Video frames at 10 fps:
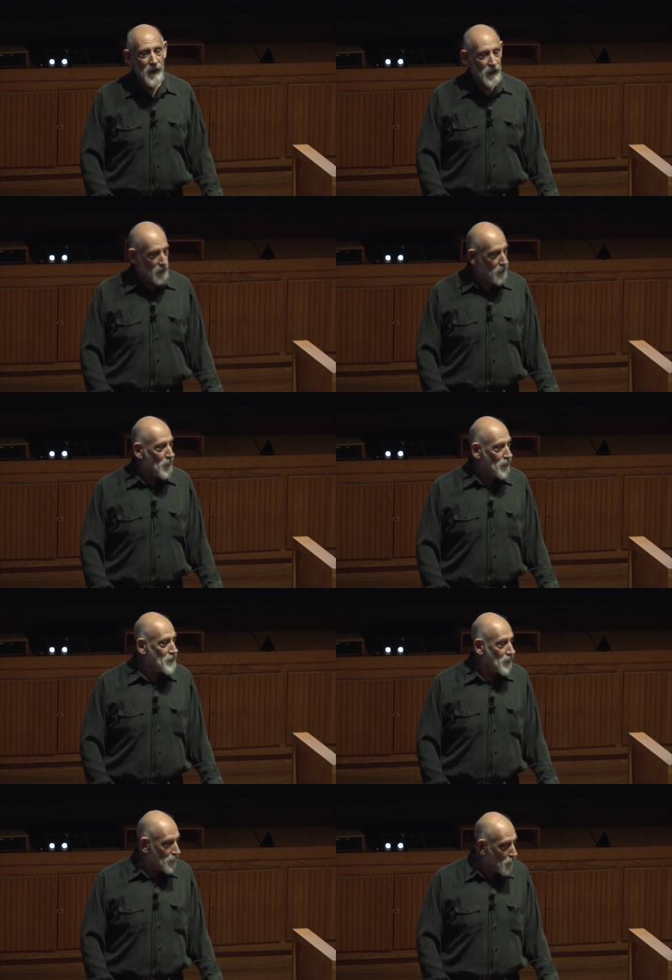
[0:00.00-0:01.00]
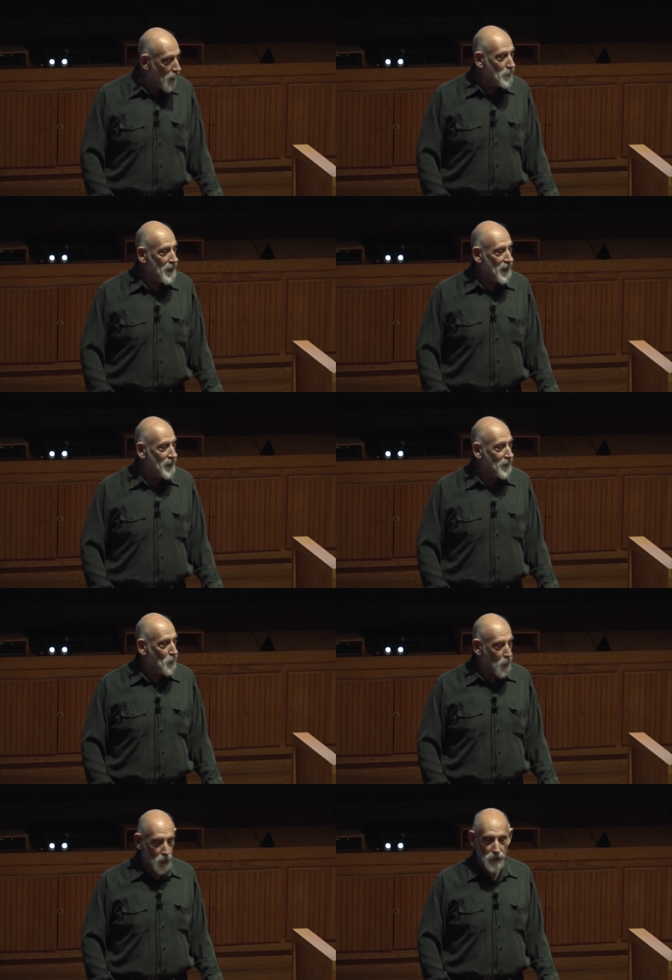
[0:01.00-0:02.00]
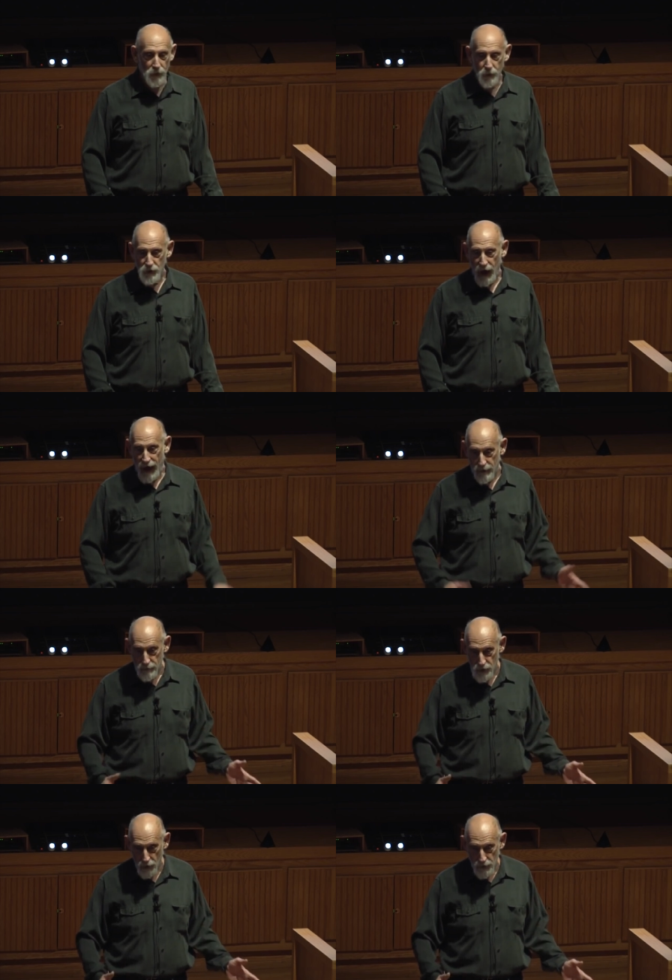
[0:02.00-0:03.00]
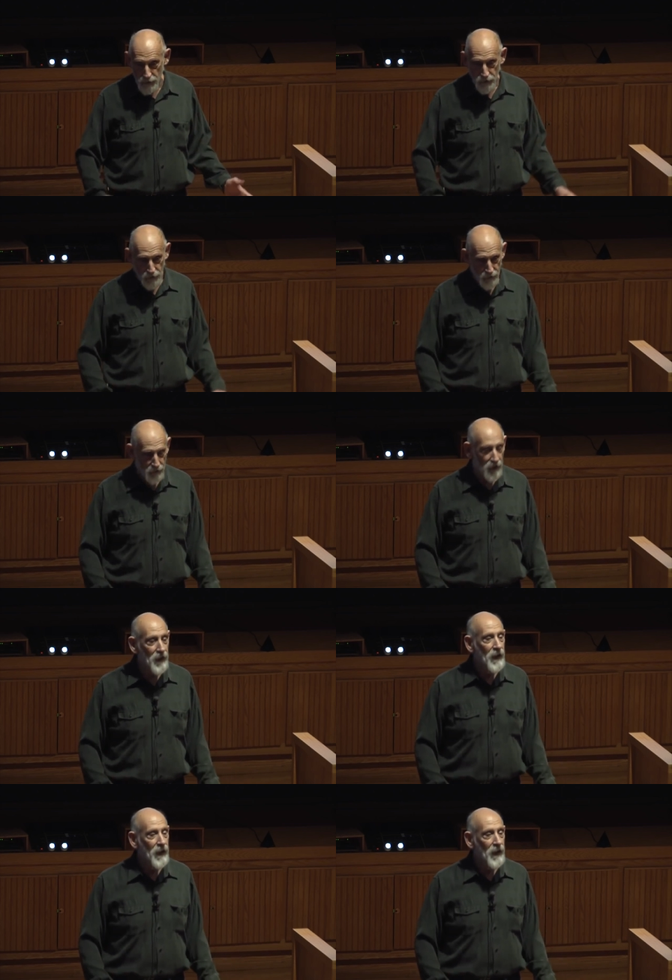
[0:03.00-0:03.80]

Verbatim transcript: In other words, it could well be a world in which atoms don't exist.